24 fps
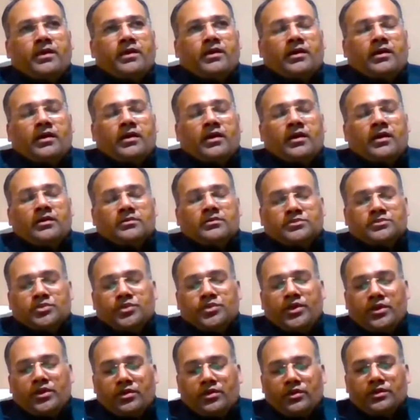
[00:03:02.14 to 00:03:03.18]
to
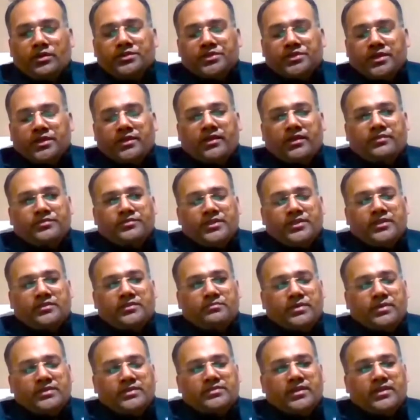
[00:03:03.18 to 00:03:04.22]
your question, like
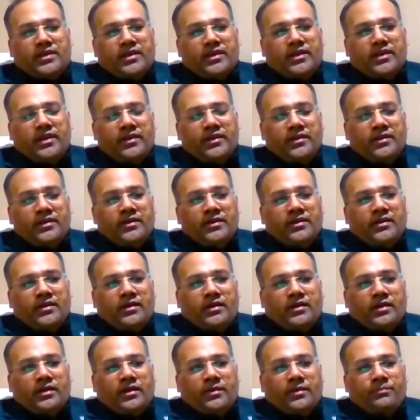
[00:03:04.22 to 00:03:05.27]
basically,
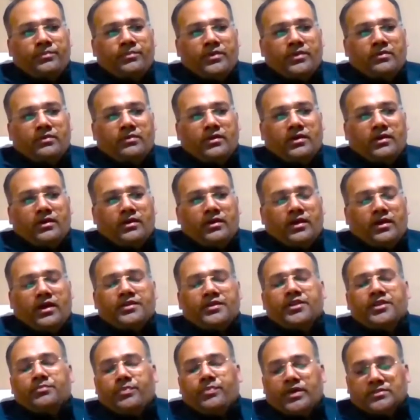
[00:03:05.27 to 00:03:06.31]
100%
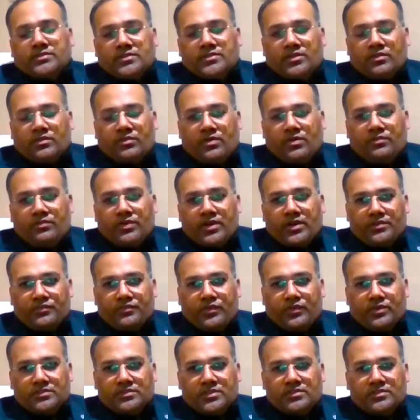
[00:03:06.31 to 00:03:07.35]
of our
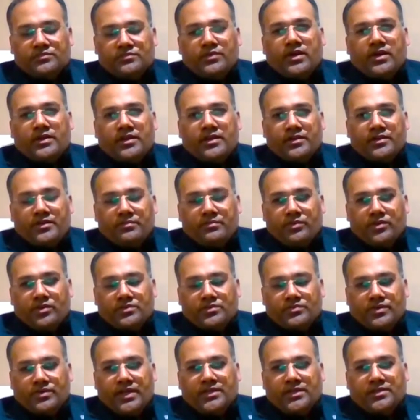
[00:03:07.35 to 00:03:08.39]
workforce is working remote
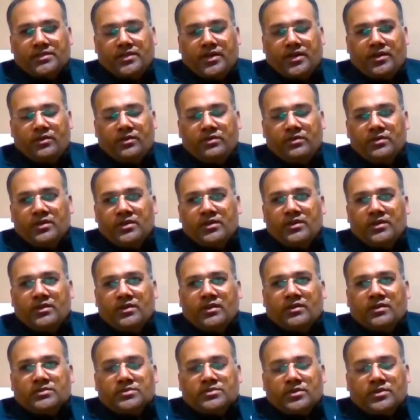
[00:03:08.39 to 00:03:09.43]
right now.
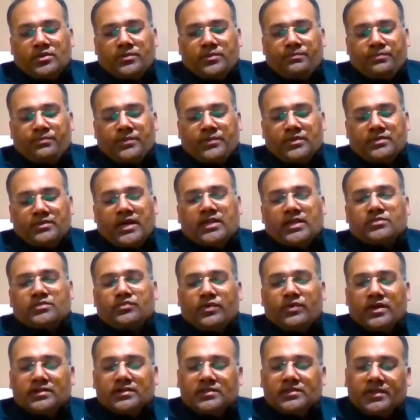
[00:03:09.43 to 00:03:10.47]
So that's
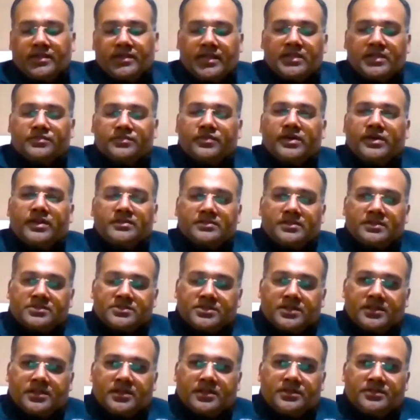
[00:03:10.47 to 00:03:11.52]
one thing as far as the
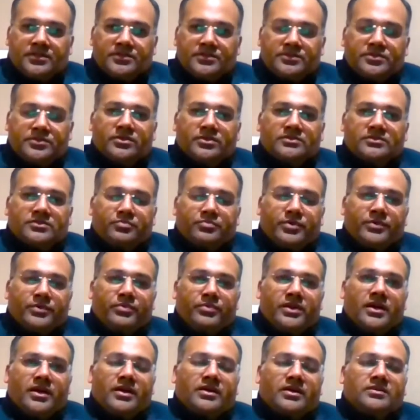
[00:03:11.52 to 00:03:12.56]
internal resource
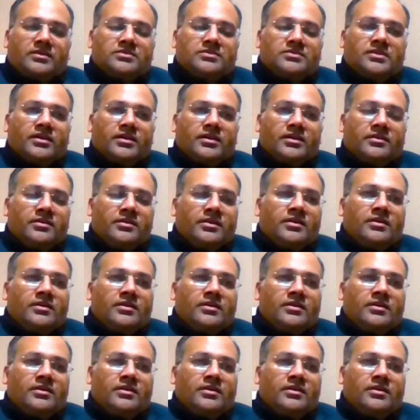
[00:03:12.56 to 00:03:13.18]
people are concerned.